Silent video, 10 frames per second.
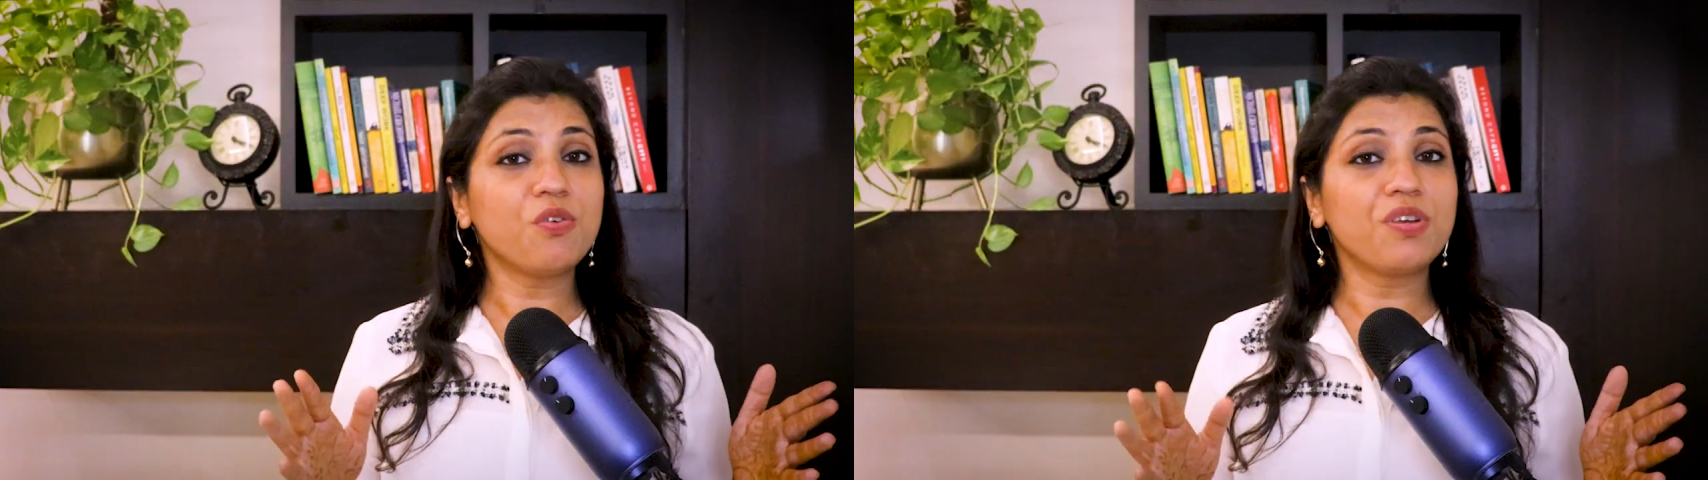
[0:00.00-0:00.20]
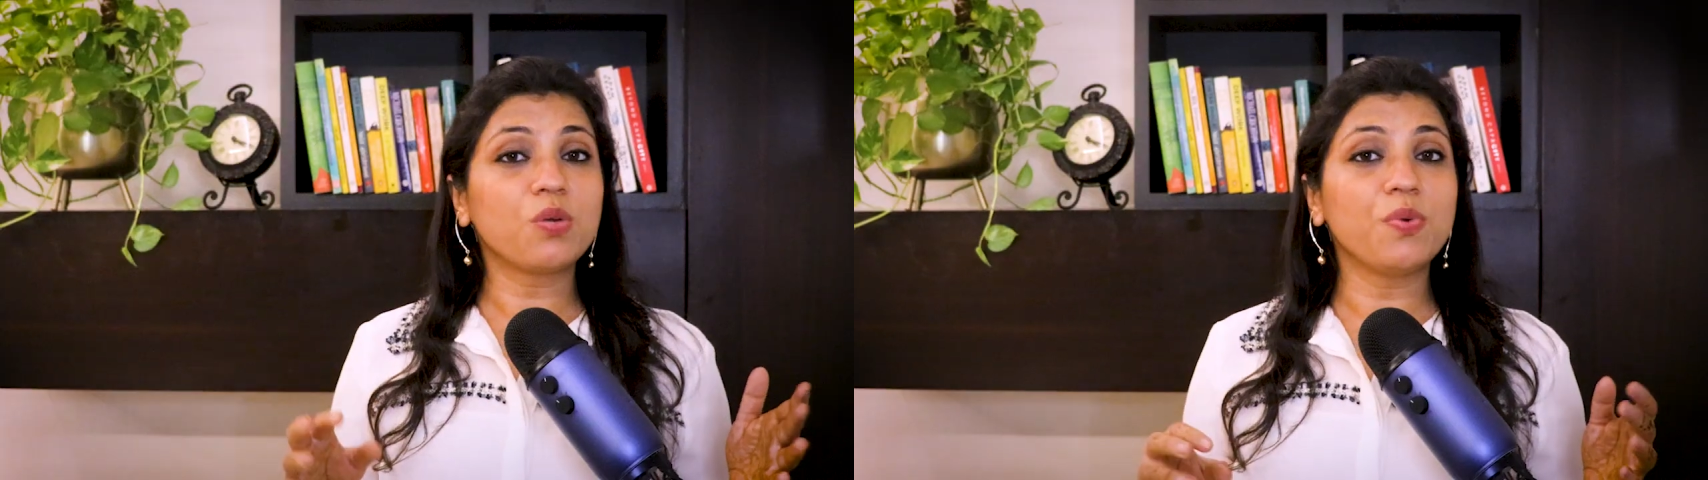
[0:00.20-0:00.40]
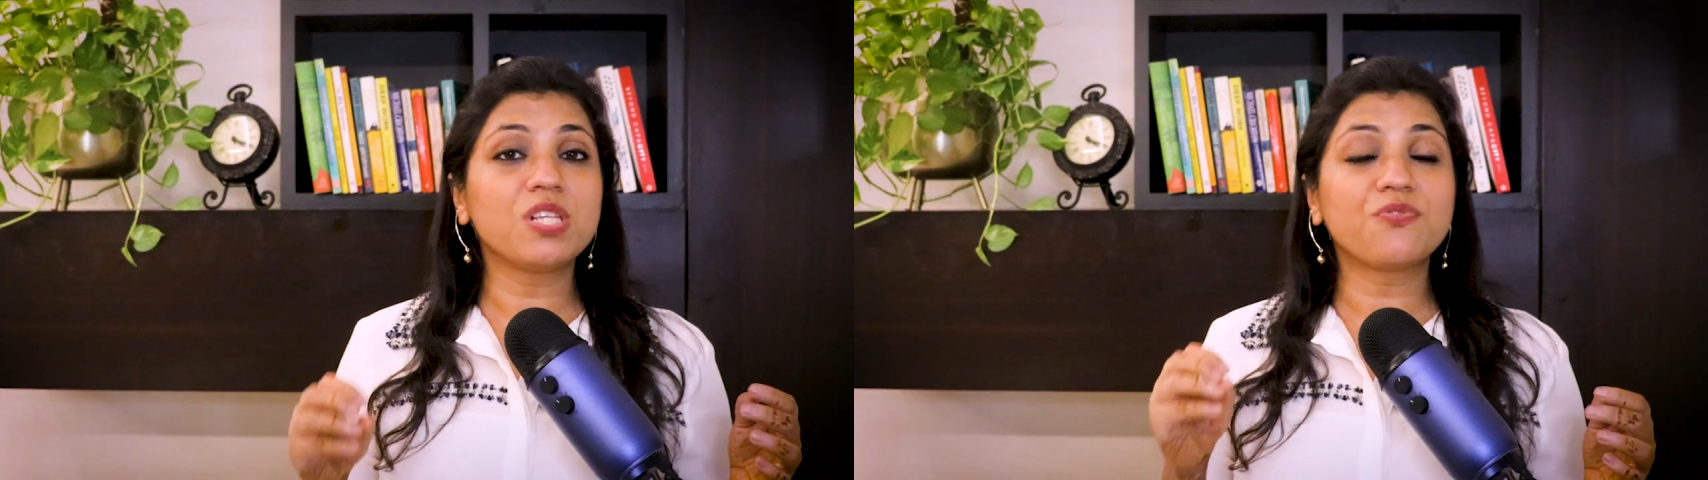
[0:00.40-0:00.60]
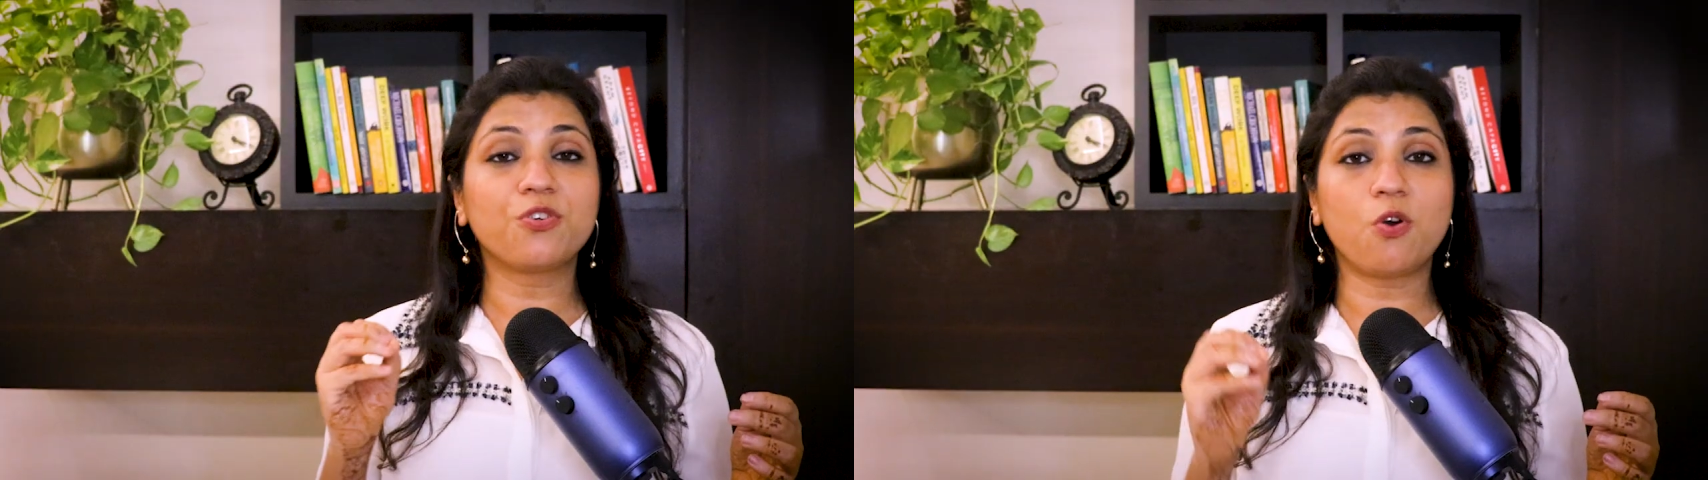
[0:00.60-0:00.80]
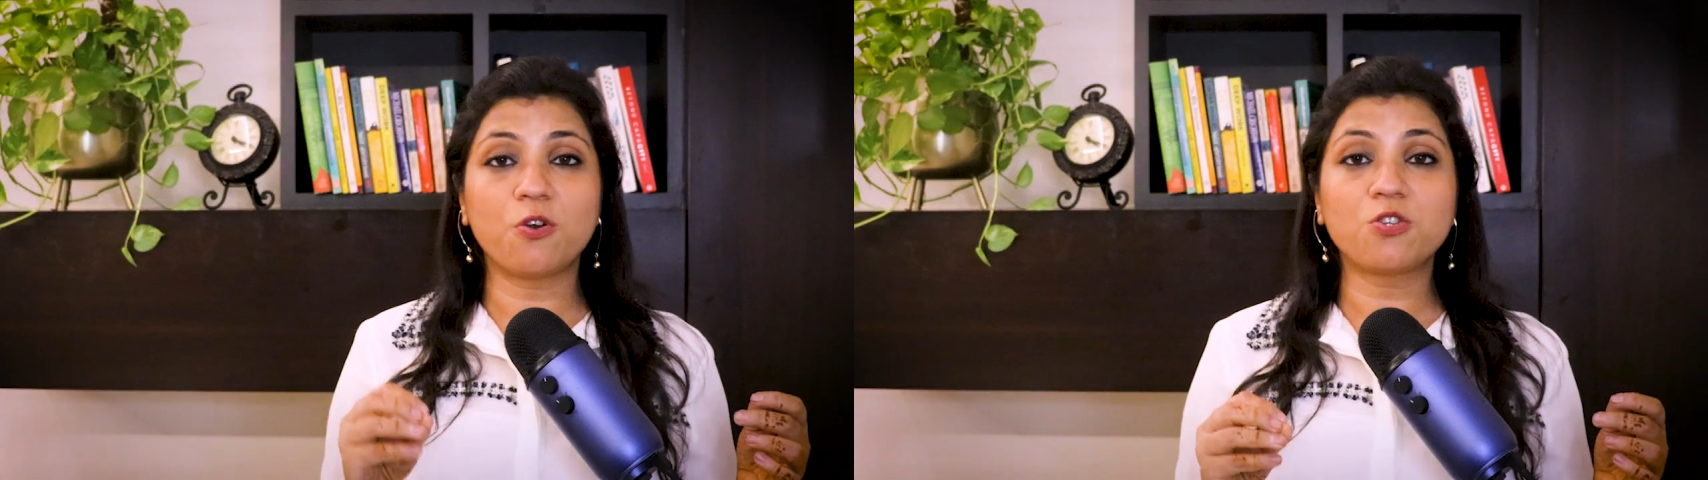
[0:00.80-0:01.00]
your request
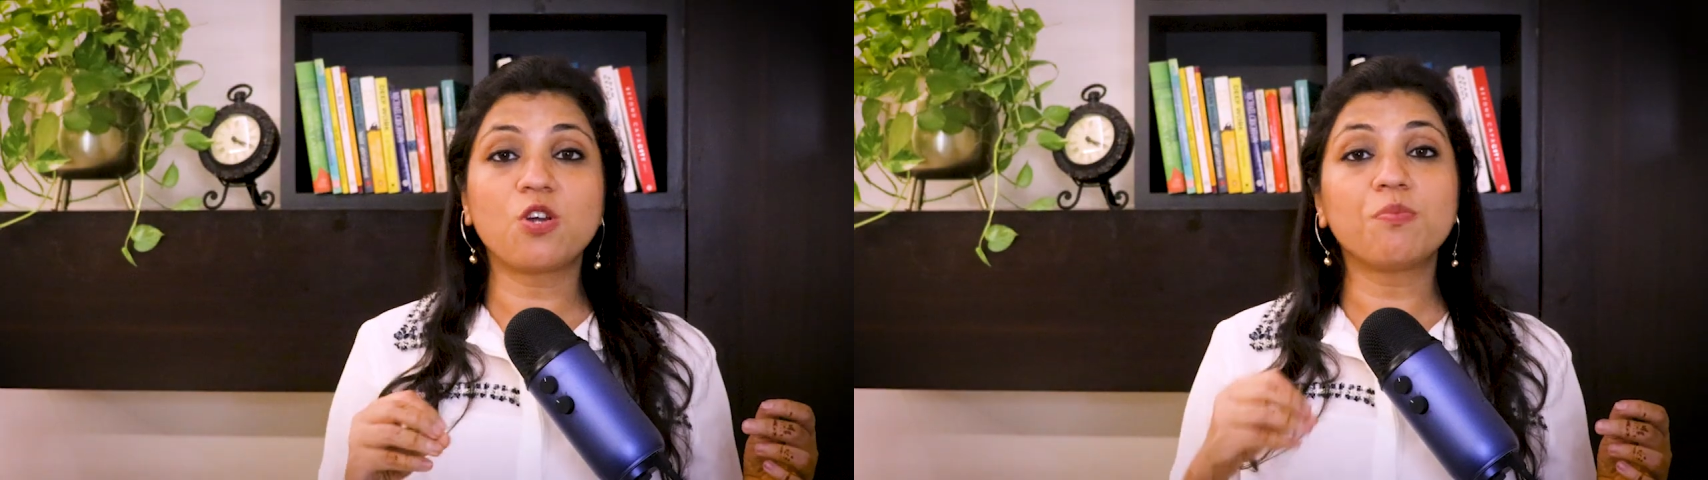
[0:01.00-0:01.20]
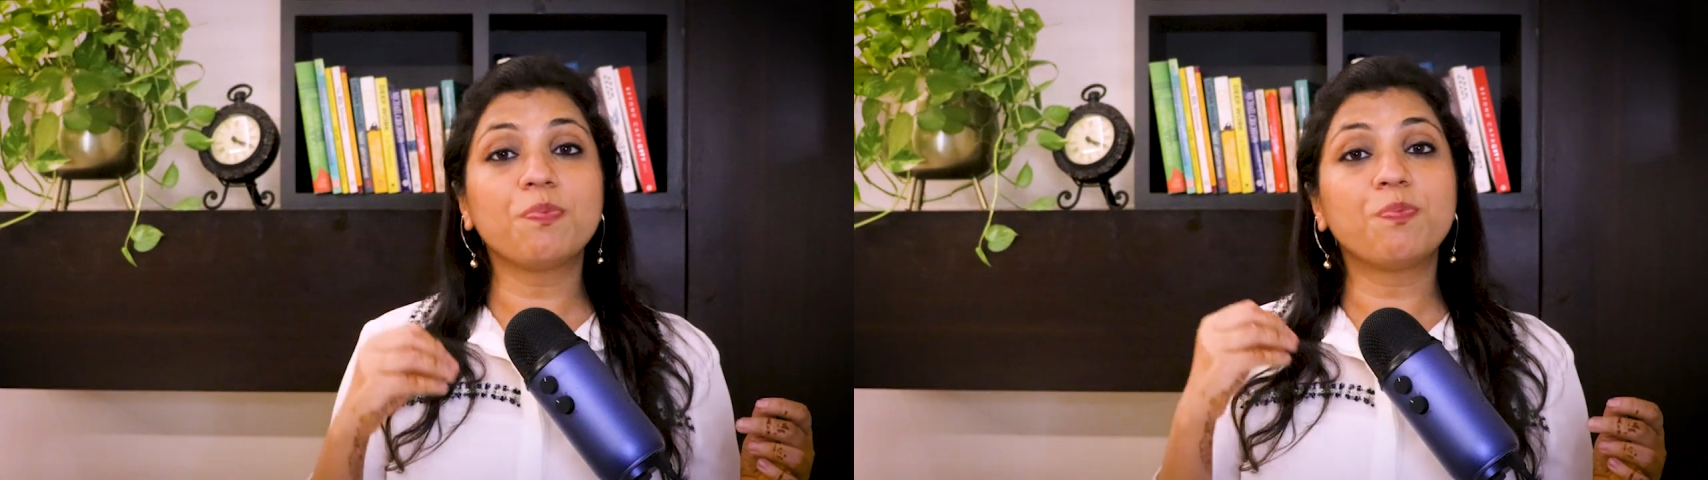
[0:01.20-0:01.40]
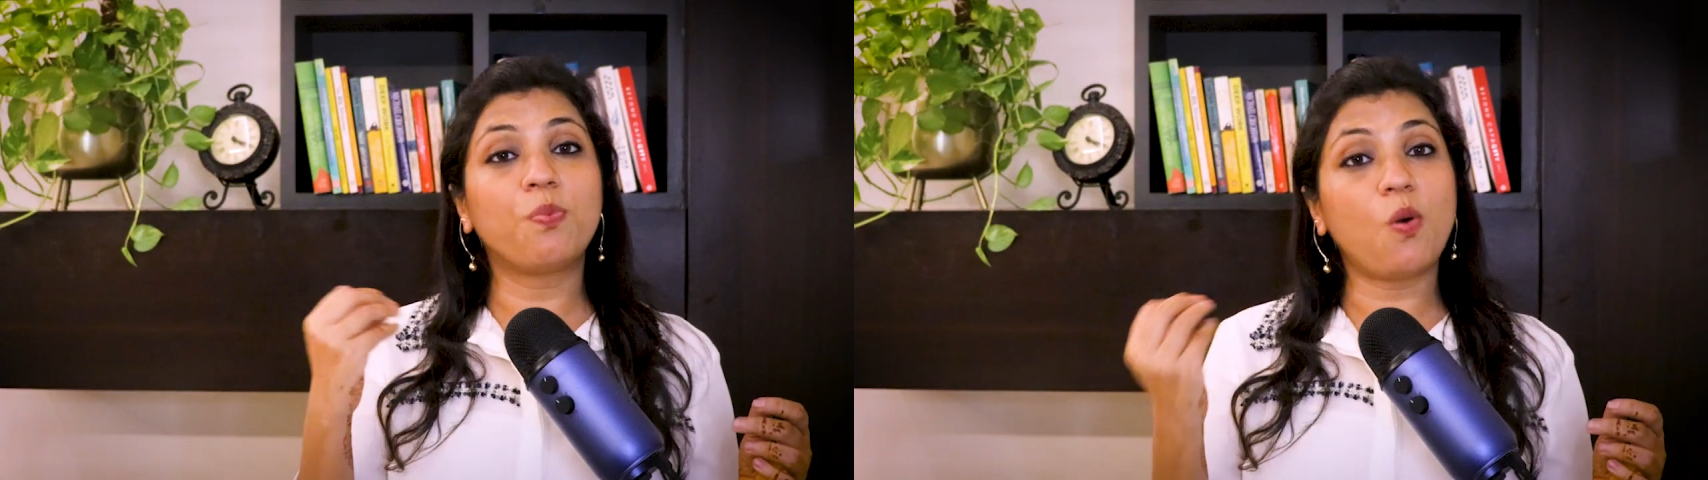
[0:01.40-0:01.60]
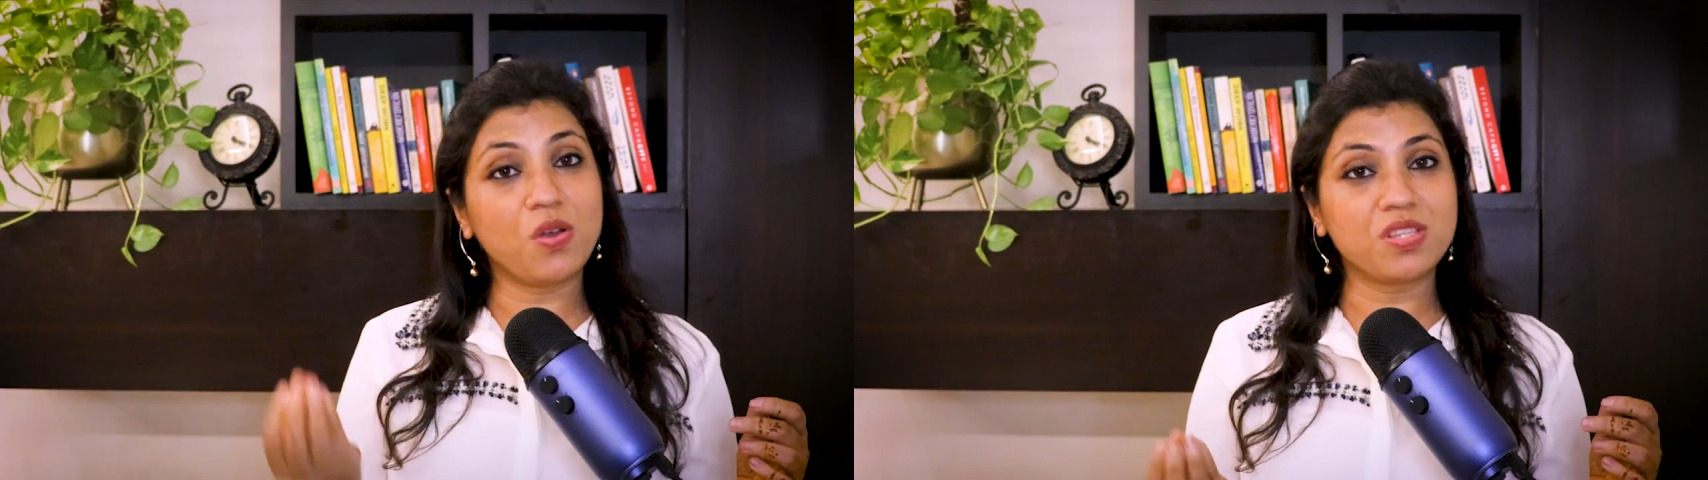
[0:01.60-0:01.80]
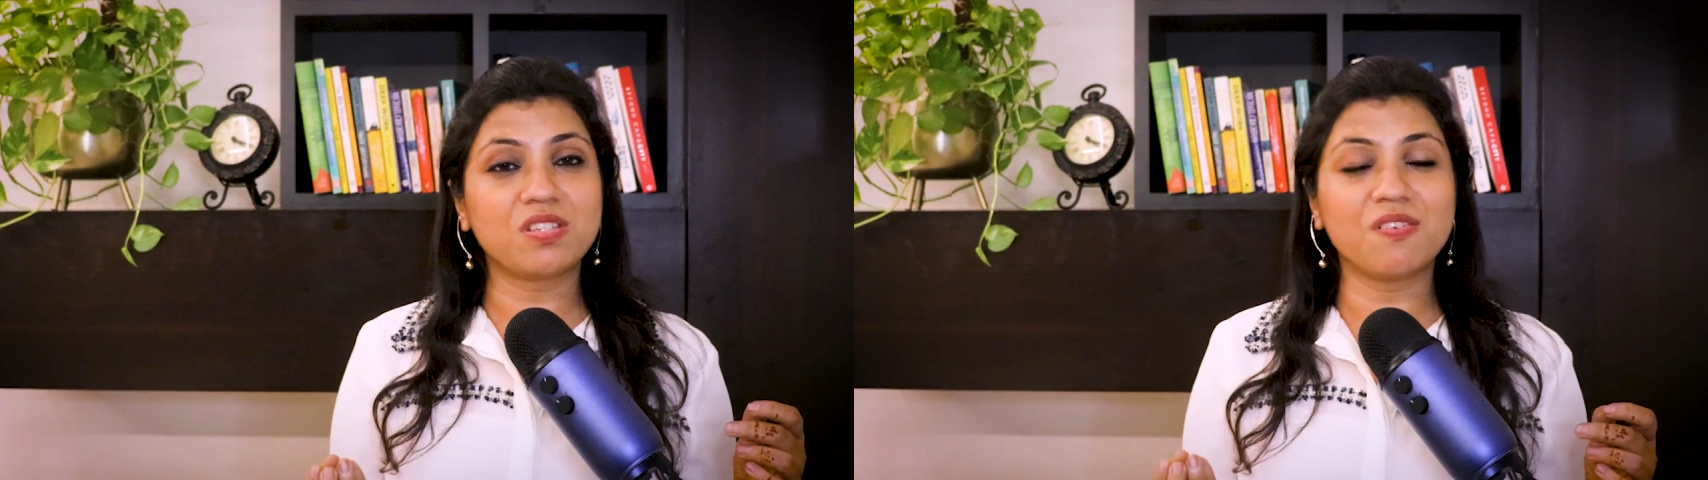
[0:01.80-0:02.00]
for autonomy
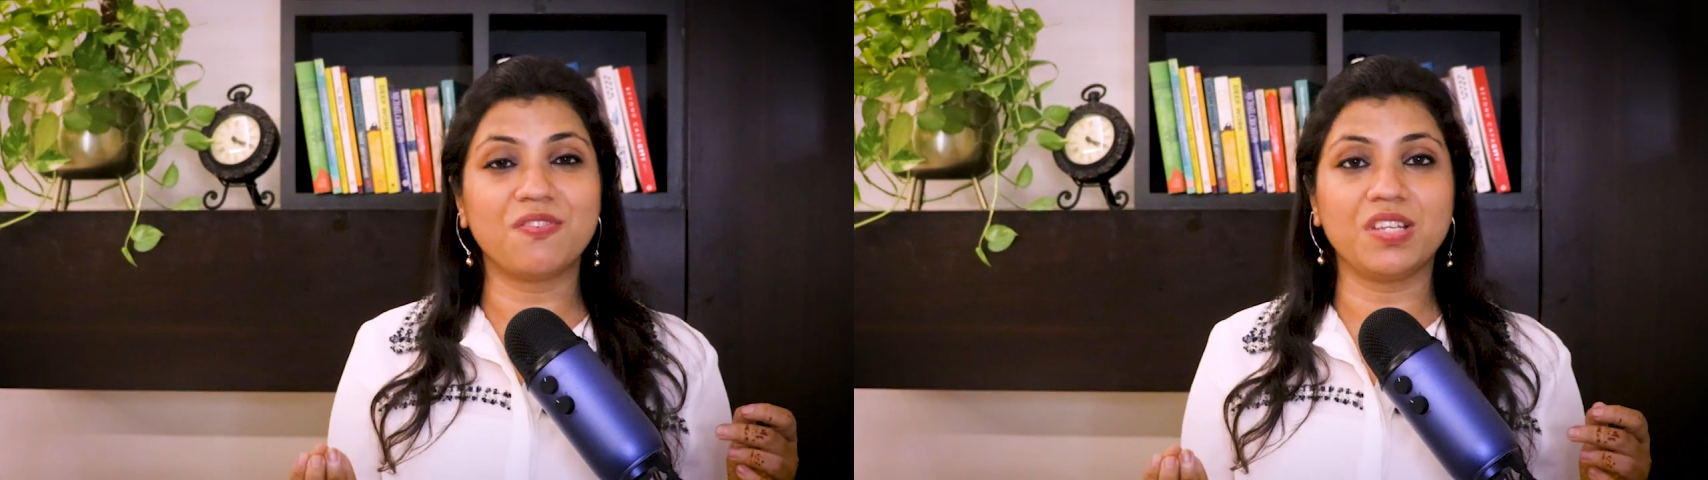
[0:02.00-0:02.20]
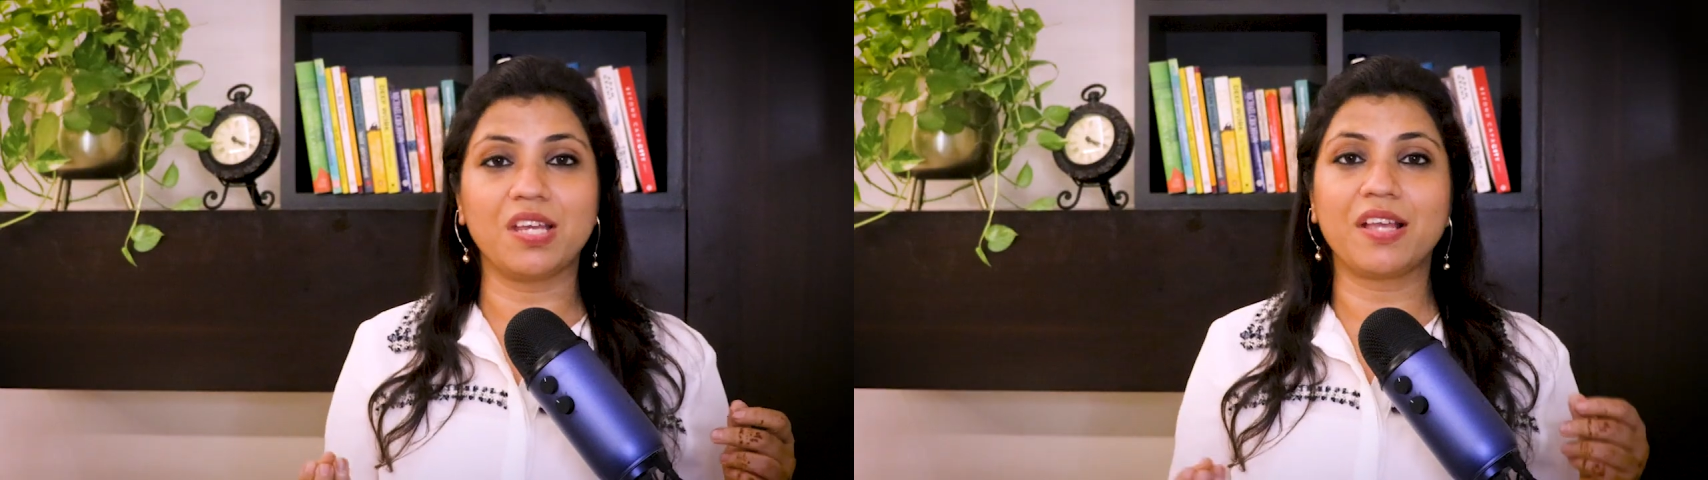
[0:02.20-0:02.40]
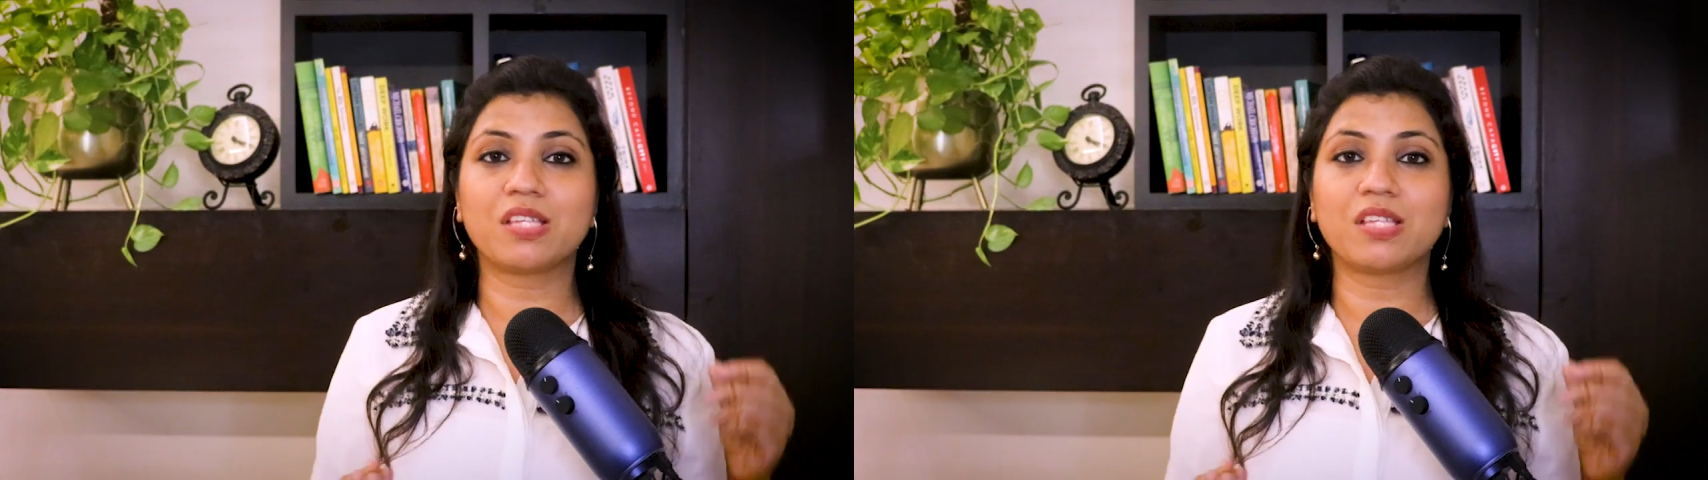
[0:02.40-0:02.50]
positively.